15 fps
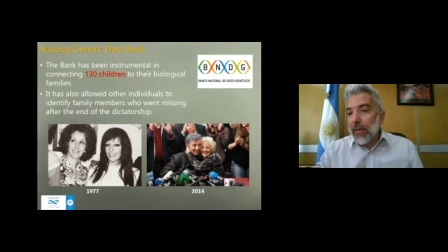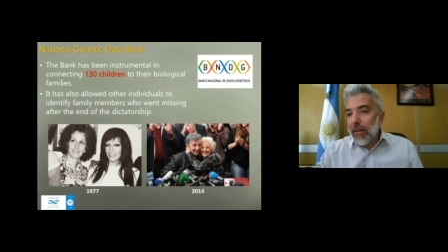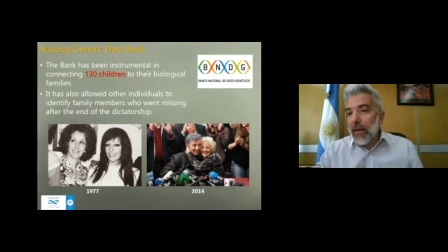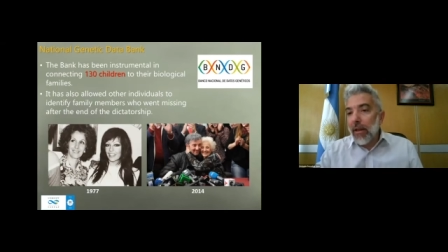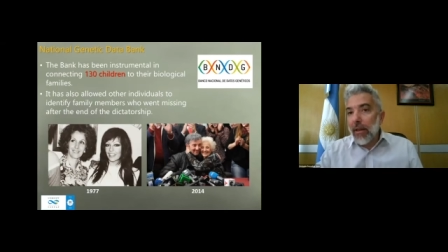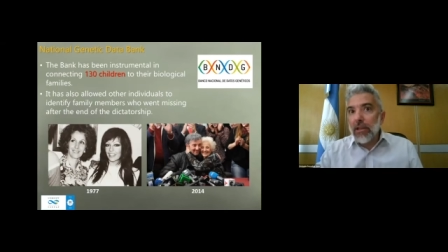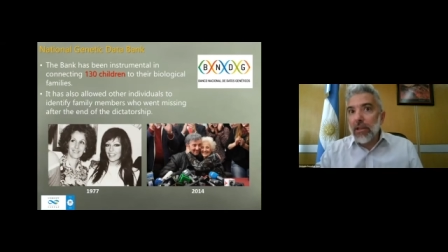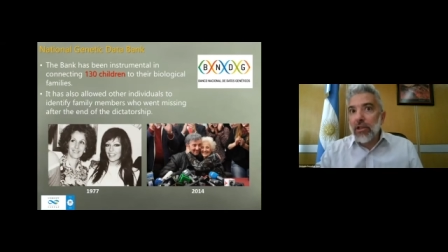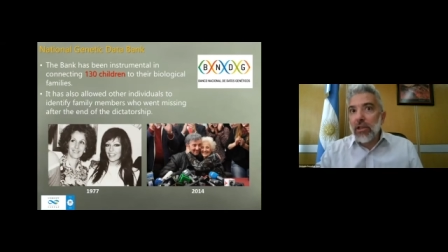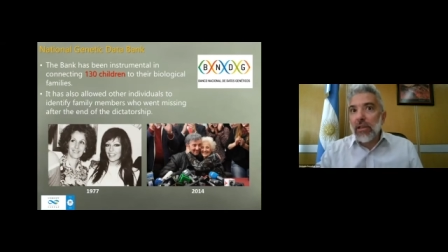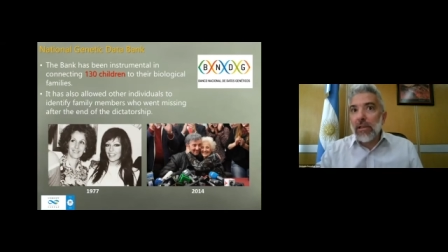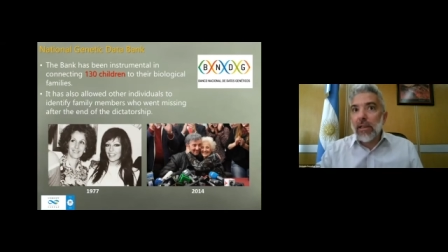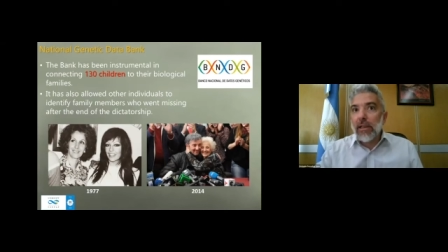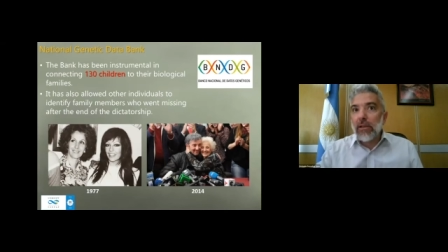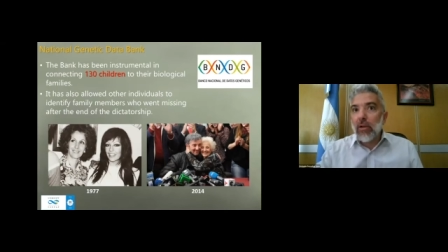fifty
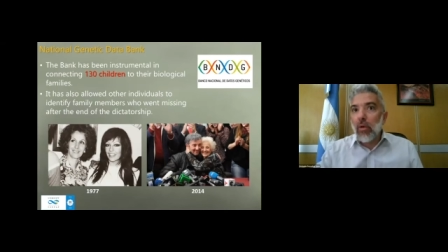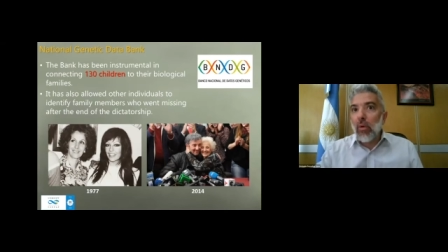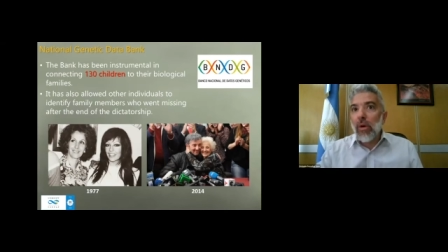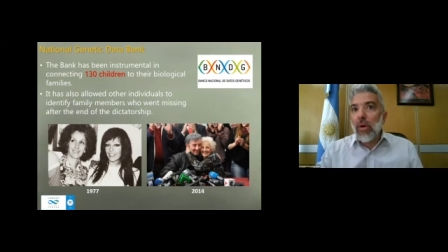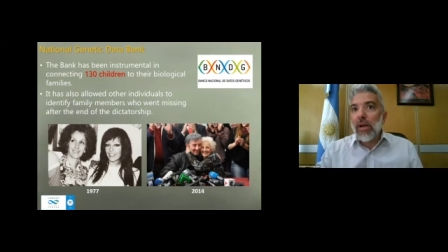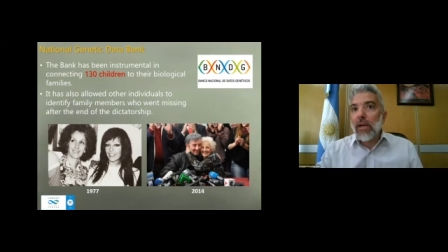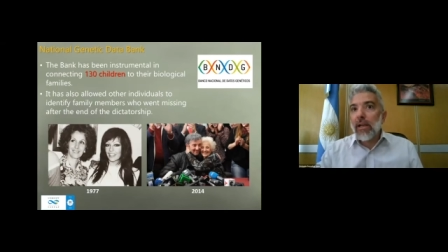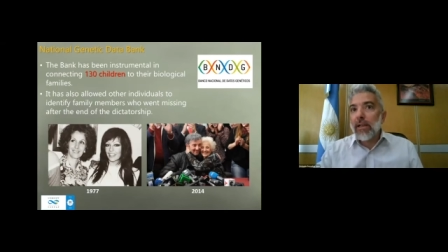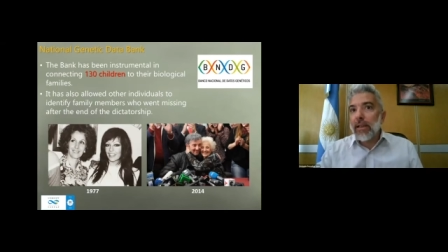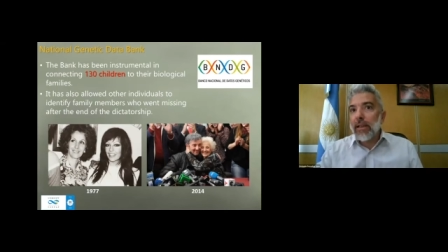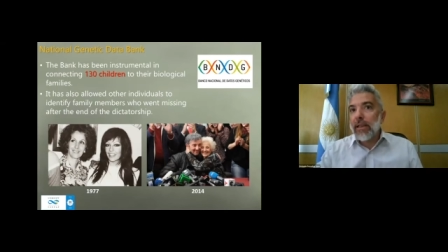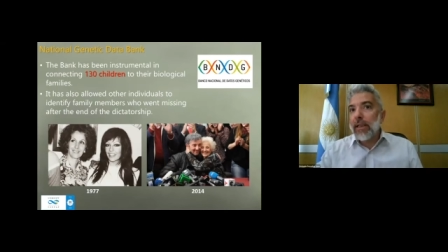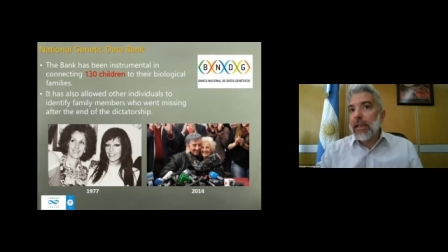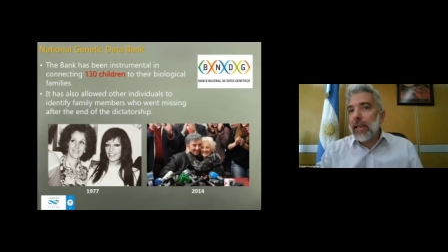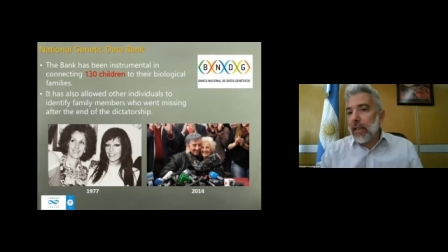children who were
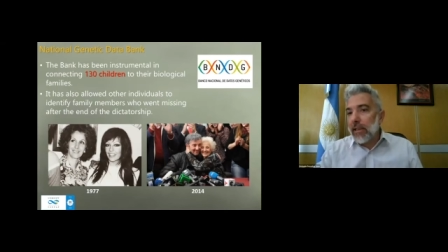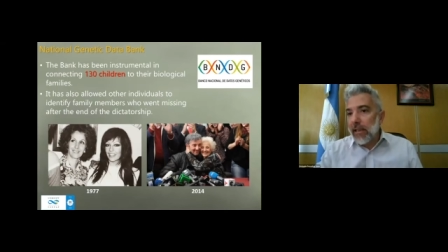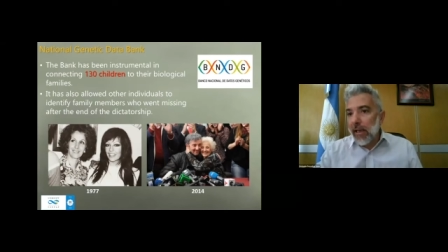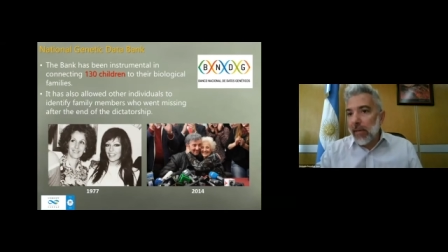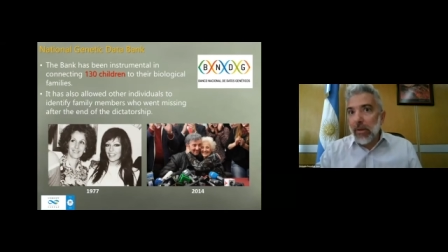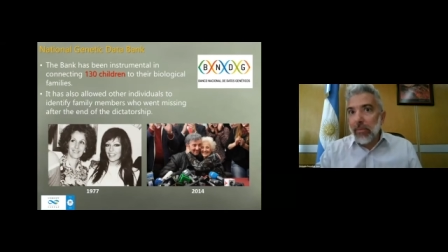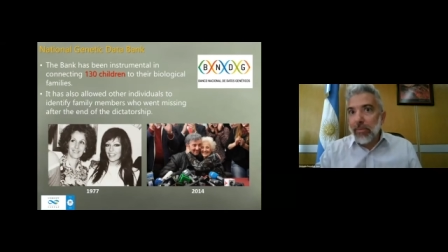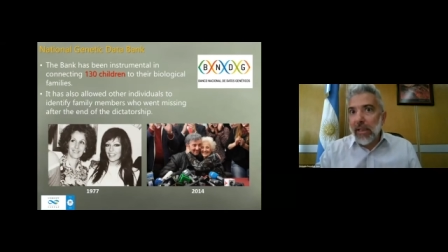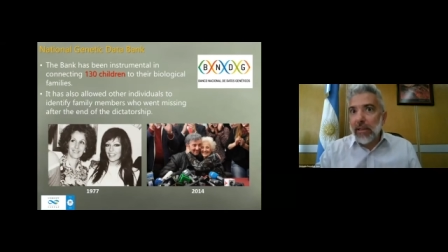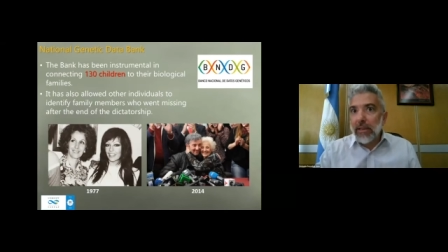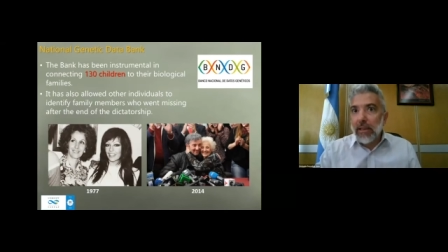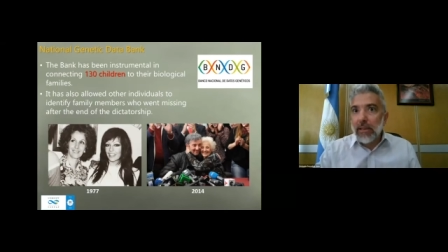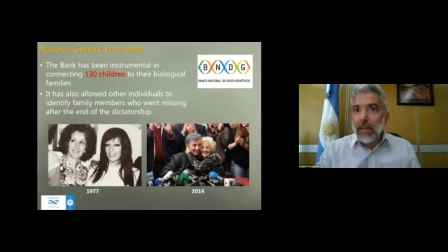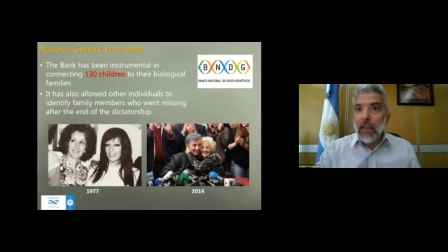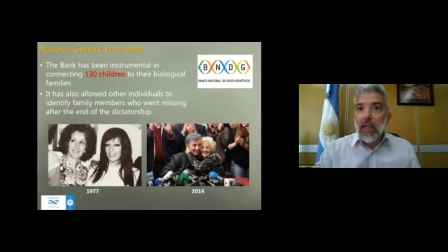illegally
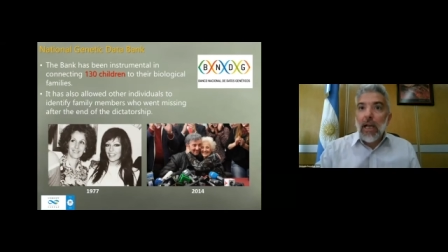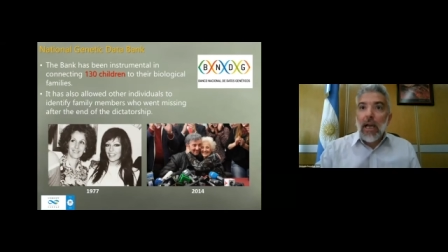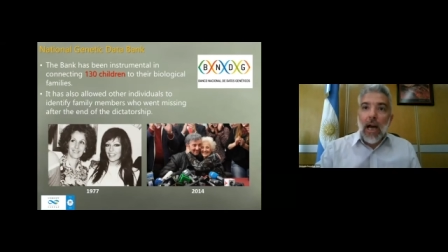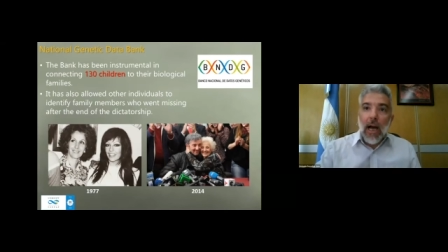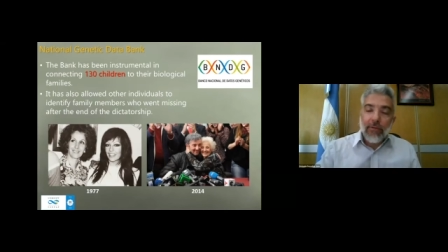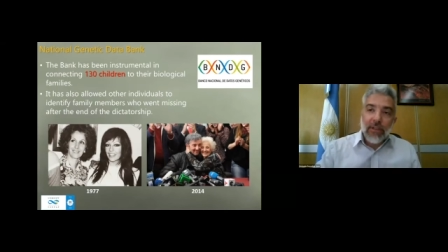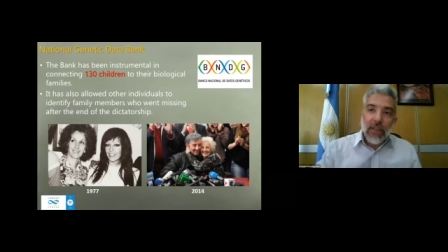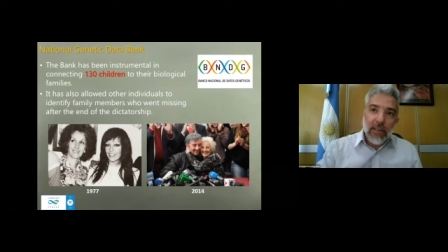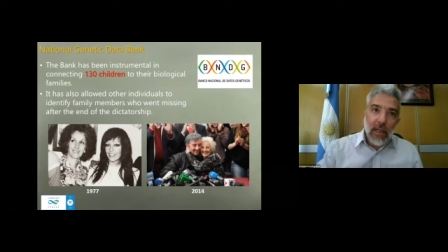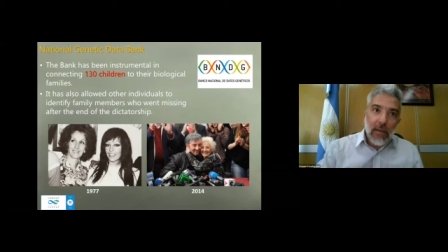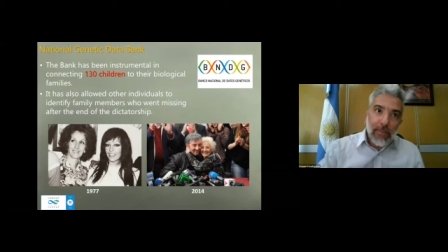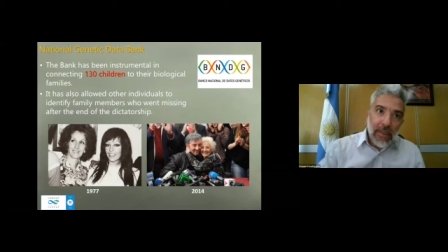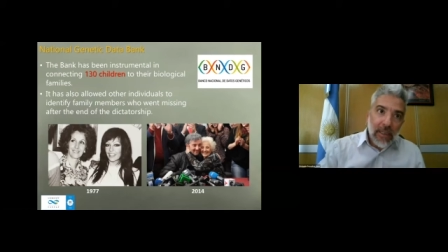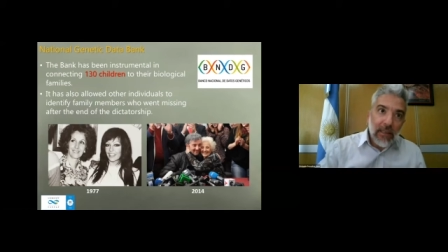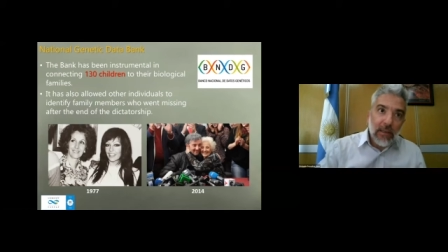appropriated after
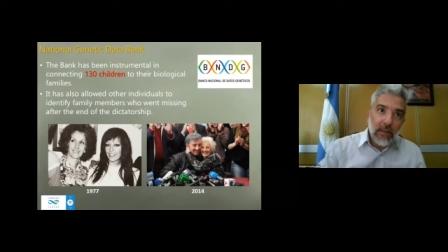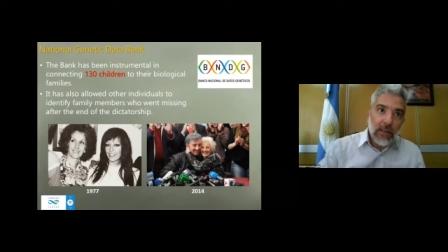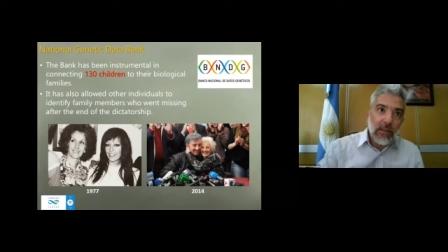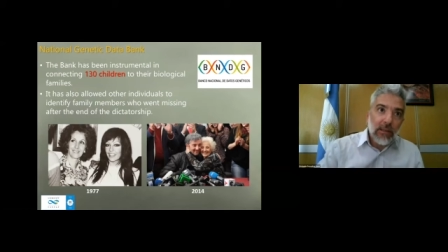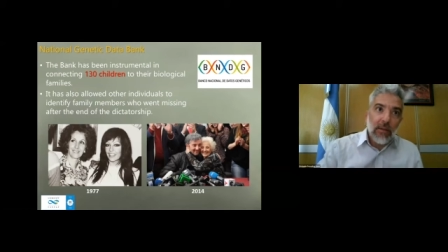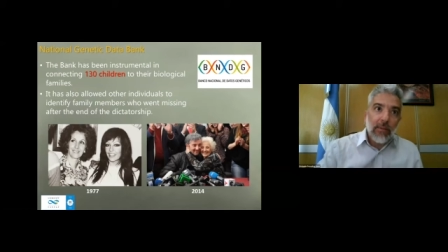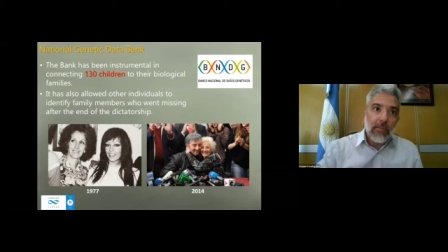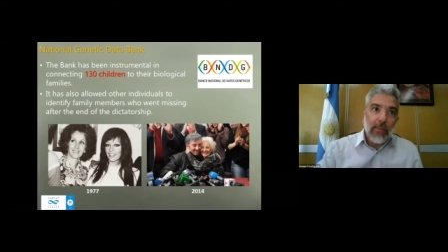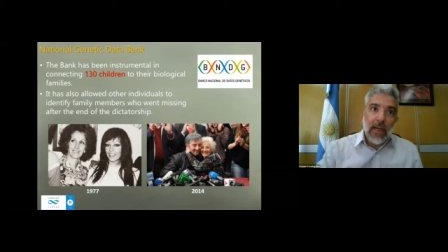their parents,